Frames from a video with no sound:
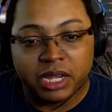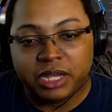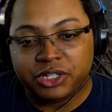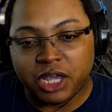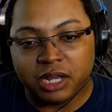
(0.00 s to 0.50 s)

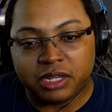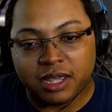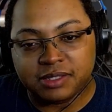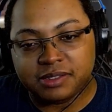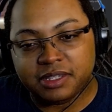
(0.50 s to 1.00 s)
John
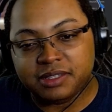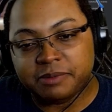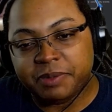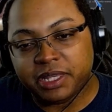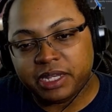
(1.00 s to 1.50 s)
Constantine's
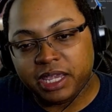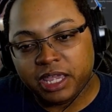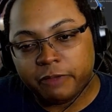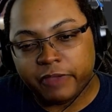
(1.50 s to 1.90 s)
ability if